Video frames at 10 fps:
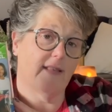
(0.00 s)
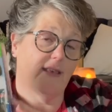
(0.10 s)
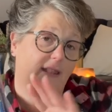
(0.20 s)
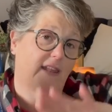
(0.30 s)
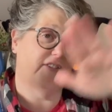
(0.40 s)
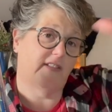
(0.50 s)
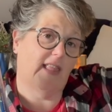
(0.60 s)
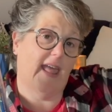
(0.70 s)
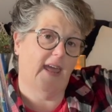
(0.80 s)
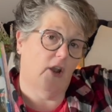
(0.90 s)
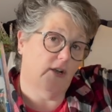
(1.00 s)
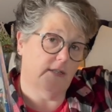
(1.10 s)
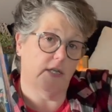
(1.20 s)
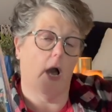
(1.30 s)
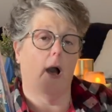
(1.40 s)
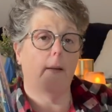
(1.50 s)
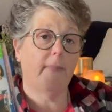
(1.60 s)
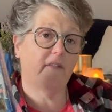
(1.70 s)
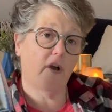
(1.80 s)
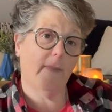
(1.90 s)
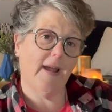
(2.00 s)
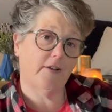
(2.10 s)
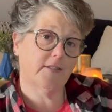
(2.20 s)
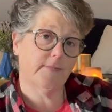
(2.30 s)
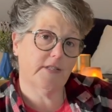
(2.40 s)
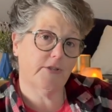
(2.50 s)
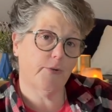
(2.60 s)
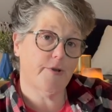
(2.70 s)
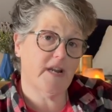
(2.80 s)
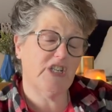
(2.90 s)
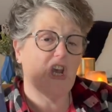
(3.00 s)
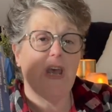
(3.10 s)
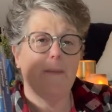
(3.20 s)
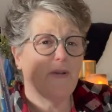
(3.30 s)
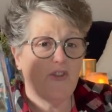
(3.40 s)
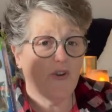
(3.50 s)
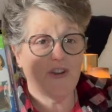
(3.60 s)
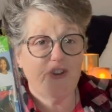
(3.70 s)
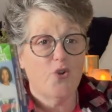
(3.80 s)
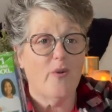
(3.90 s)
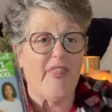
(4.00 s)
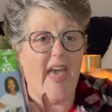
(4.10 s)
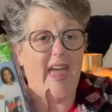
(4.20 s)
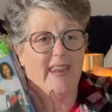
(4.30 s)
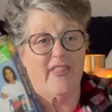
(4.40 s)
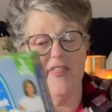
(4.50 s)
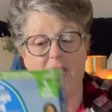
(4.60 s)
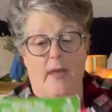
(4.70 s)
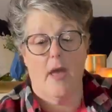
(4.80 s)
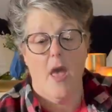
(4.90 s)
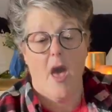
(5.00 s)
And I just lay it on top of all my Christmas storage, but you can do with anything.